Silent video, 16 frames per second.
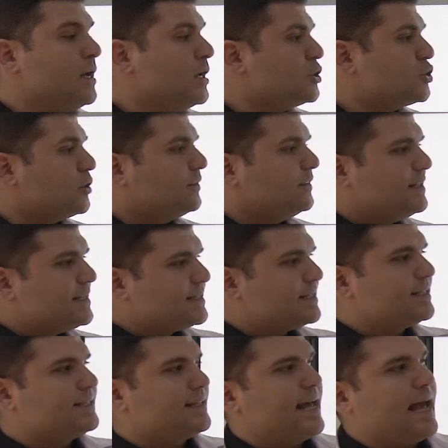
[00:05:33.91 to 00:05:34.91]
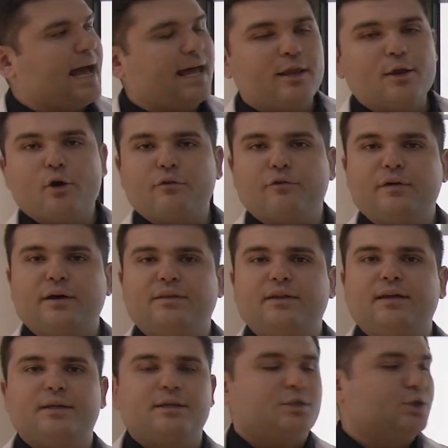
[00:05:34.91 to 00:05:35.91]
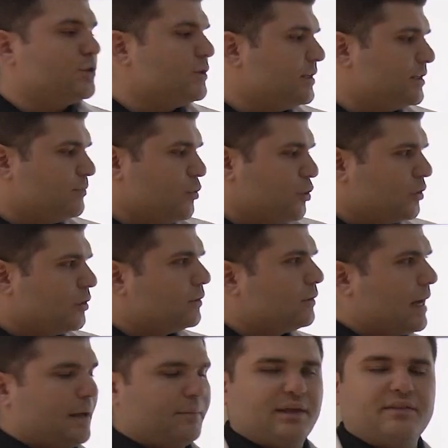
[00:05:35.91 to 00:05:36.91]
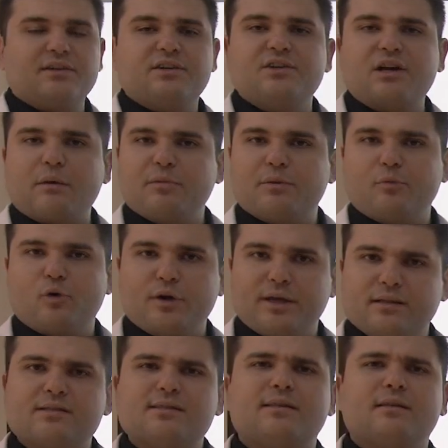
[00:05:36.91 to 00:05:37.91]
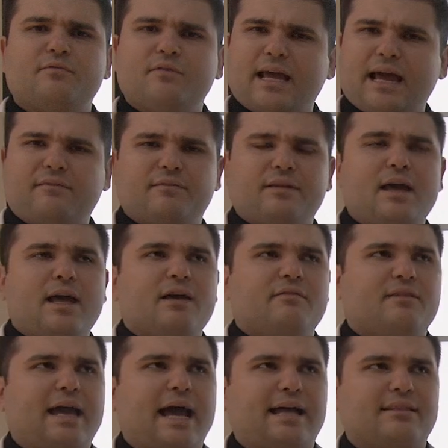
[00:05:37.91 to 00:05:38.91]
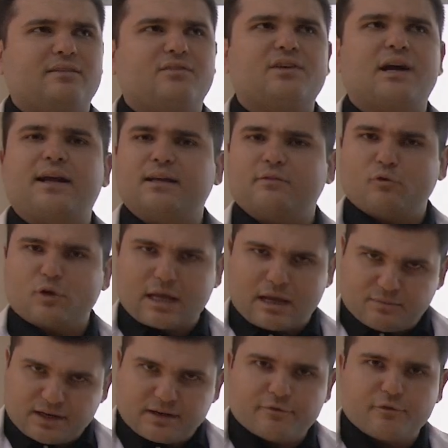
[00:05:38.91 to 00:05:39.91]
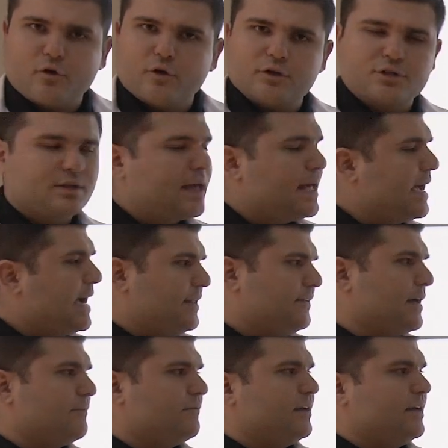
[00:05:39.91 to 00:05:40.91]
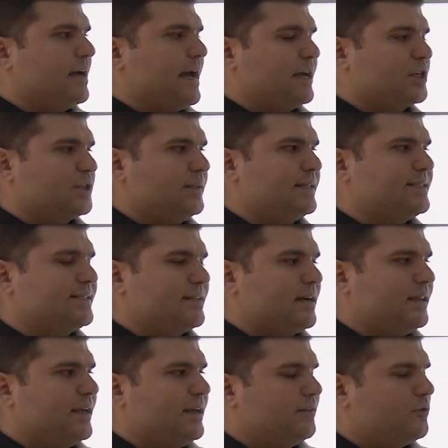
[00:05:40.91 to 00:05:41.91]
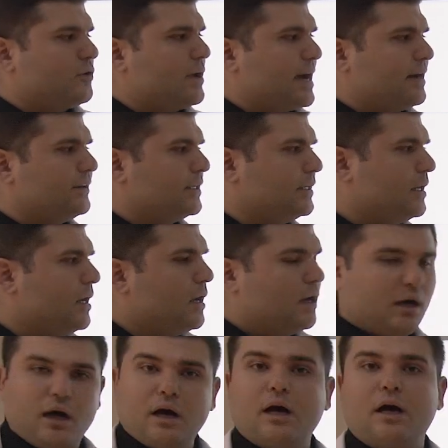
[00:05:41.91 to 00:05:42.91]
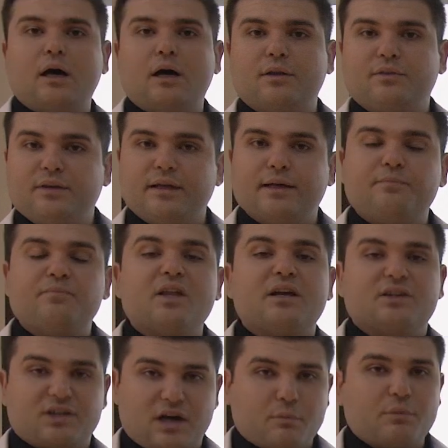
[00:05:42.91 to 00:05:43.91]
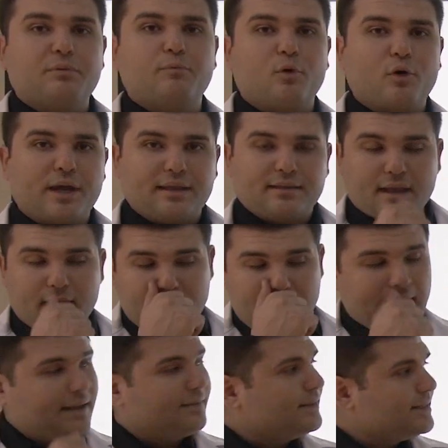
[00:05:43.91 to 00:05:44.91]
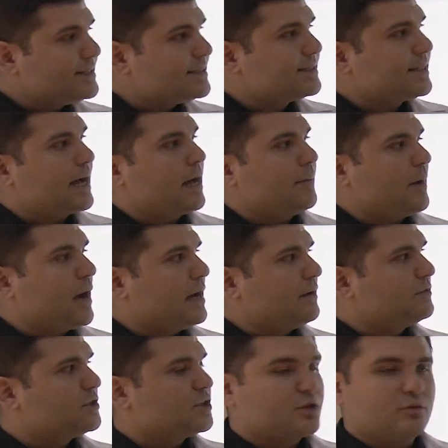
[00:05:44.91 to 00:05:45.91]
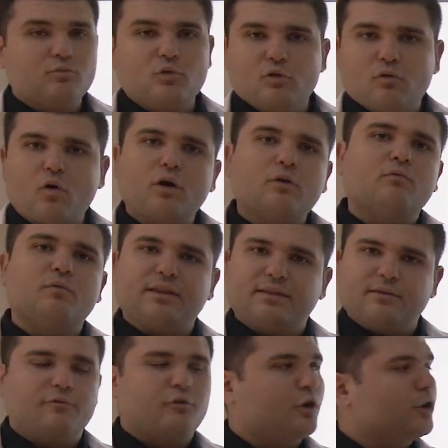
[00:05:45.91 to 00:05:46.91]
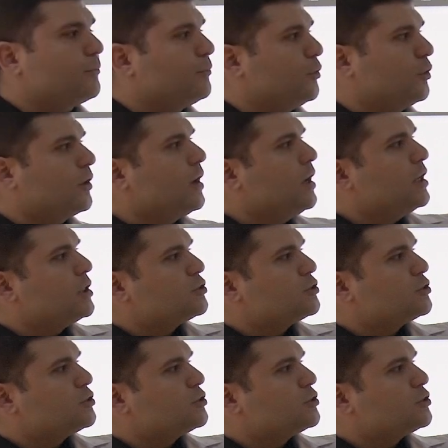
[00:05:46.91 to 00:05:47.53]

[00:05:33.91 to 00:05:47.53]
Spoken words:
So this is the end of the student book. I mean the grammar points. We had the target vocabulary first, and then we actually studied together the grammar point. And this time I will just move on with the workbook.